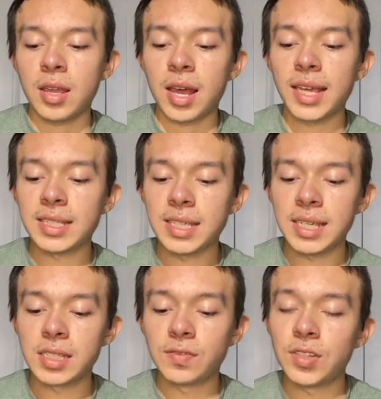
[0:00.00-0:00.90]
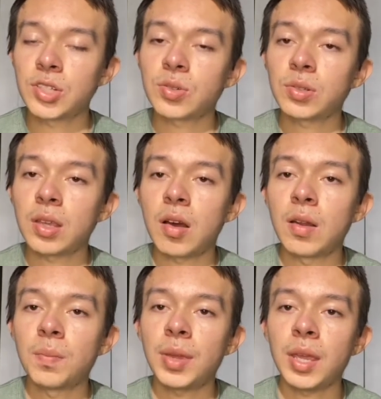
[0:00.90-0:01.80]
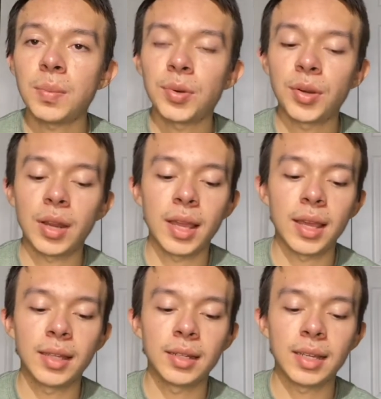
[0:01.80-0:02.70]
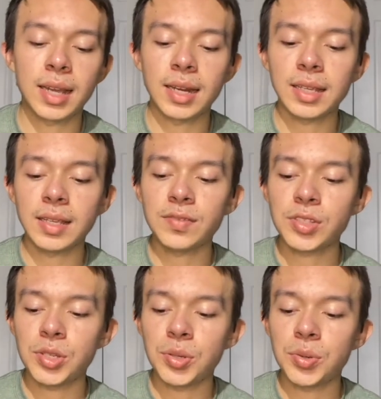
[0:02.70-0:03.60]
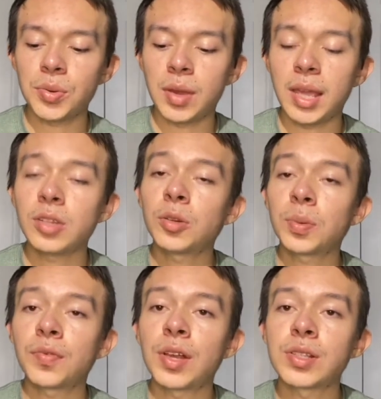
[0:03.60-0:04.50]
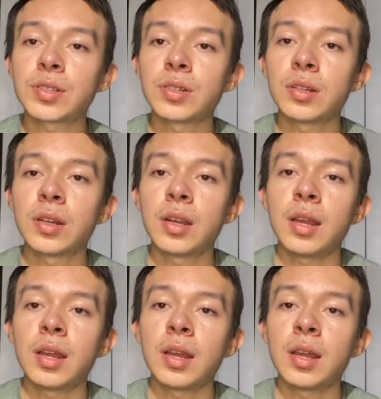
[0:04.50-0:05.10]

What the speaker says: ideas visually on paper, and it kind of gives you and your professor